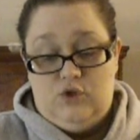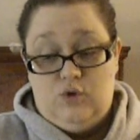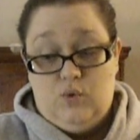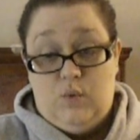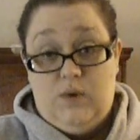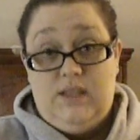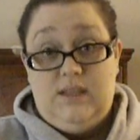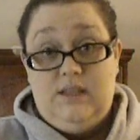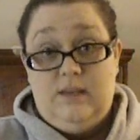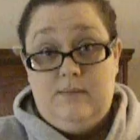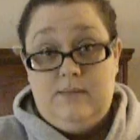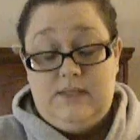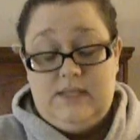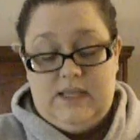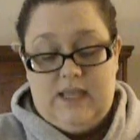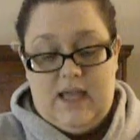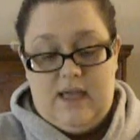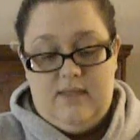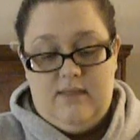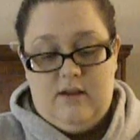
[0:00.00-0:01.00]
join them
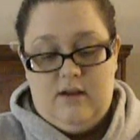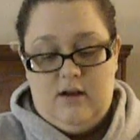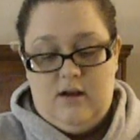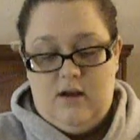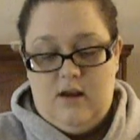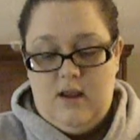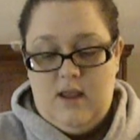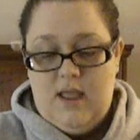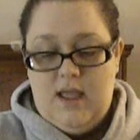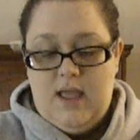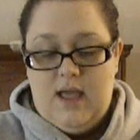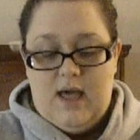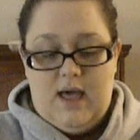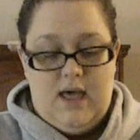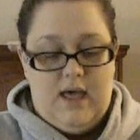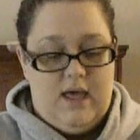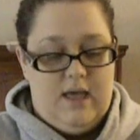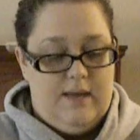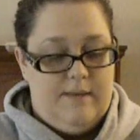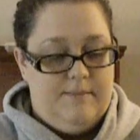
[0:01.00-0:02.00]
together.
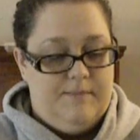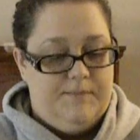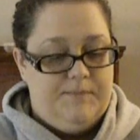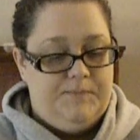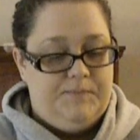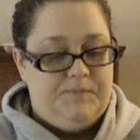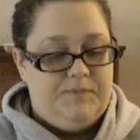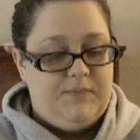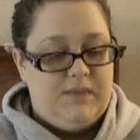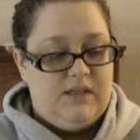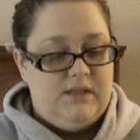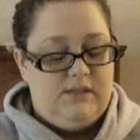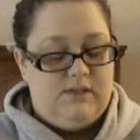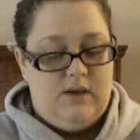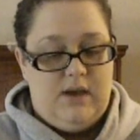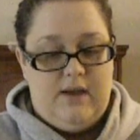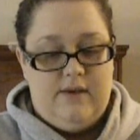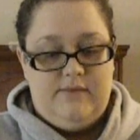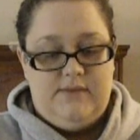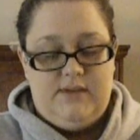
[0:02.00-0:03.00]
So
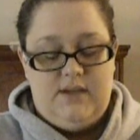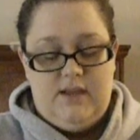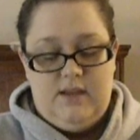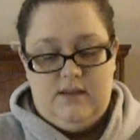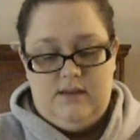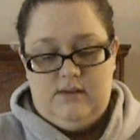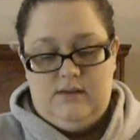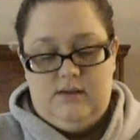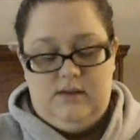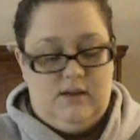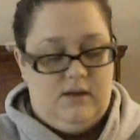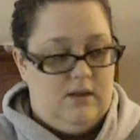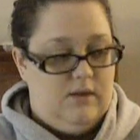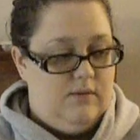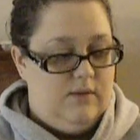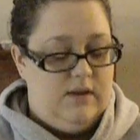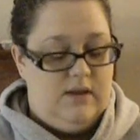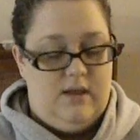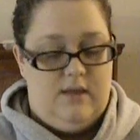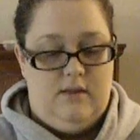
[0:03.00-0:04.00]
I've done, you
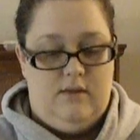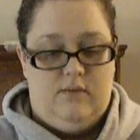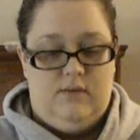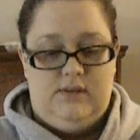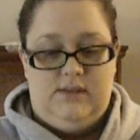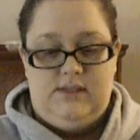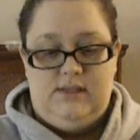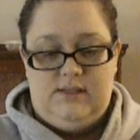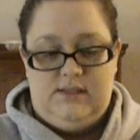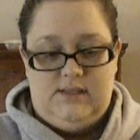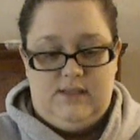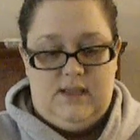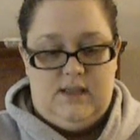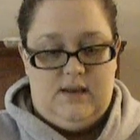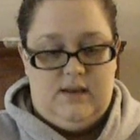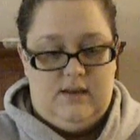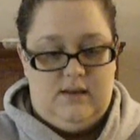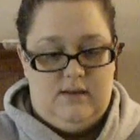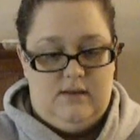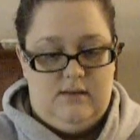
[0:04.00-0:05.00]
know, another one since
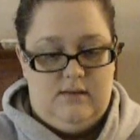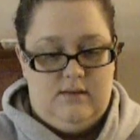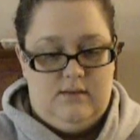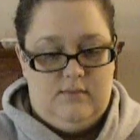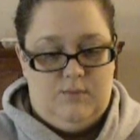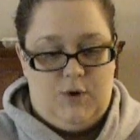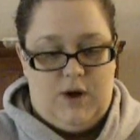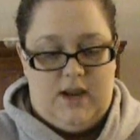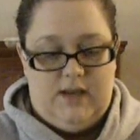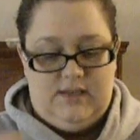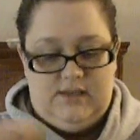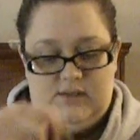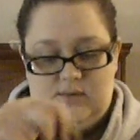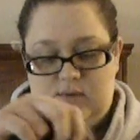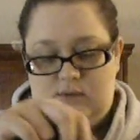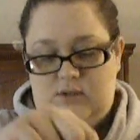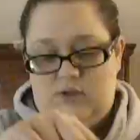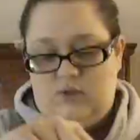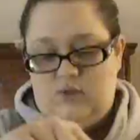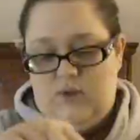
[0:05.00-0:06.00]
then and practiced
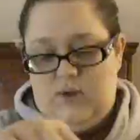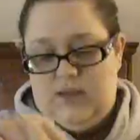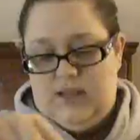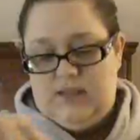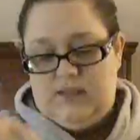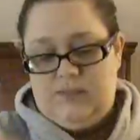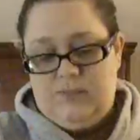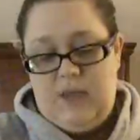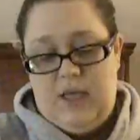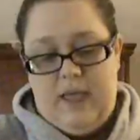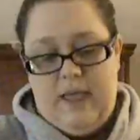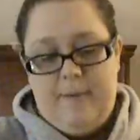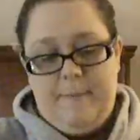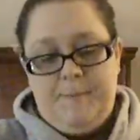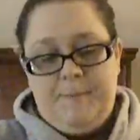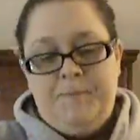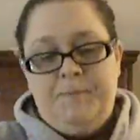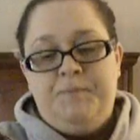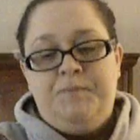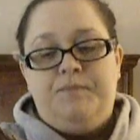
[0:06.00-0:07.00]
with the joinings.
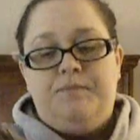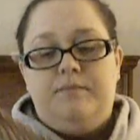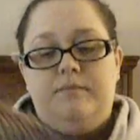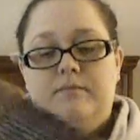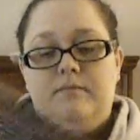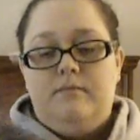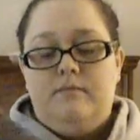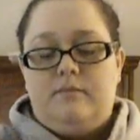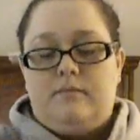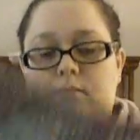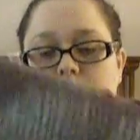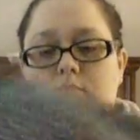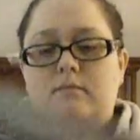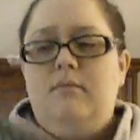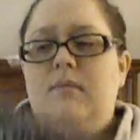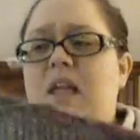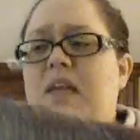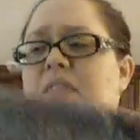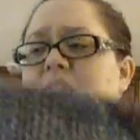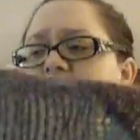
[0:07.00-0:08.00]
But
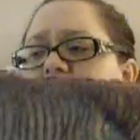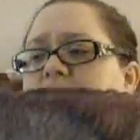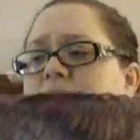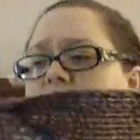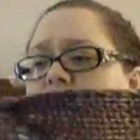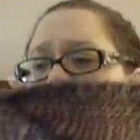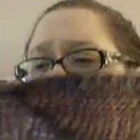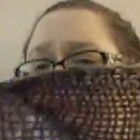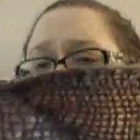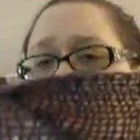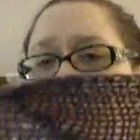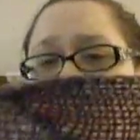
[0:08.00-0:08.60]
I think it turned